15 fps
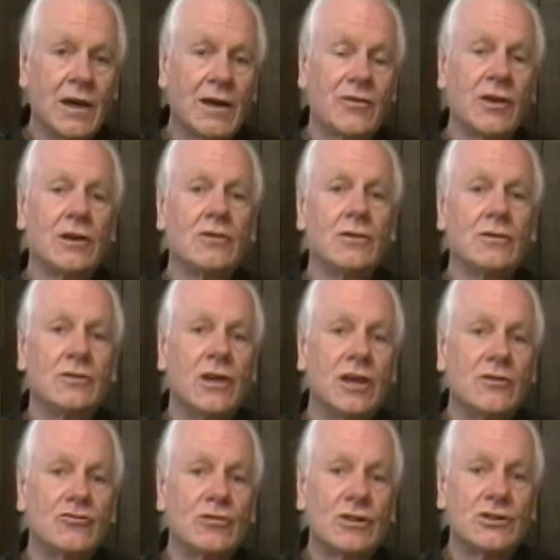I think Newt
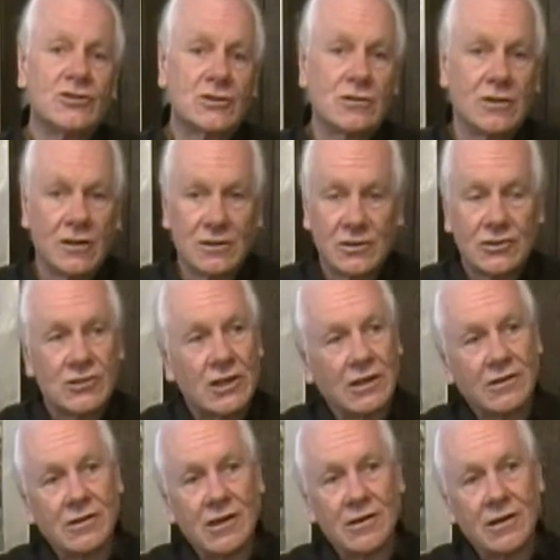Gingrich
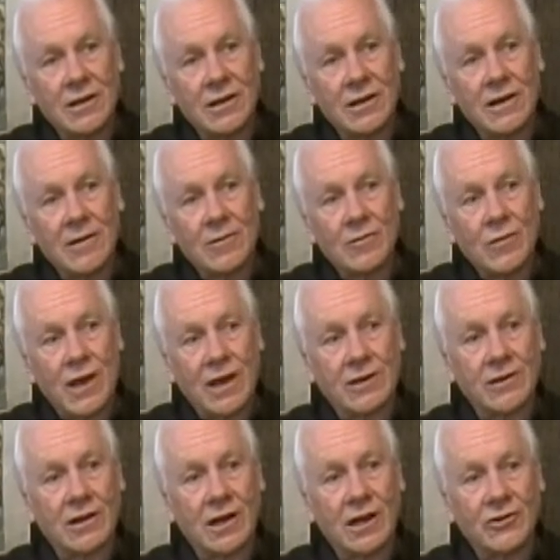said they
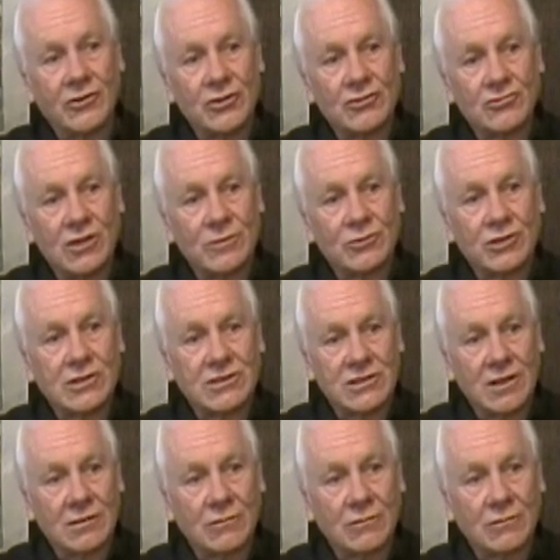had a description,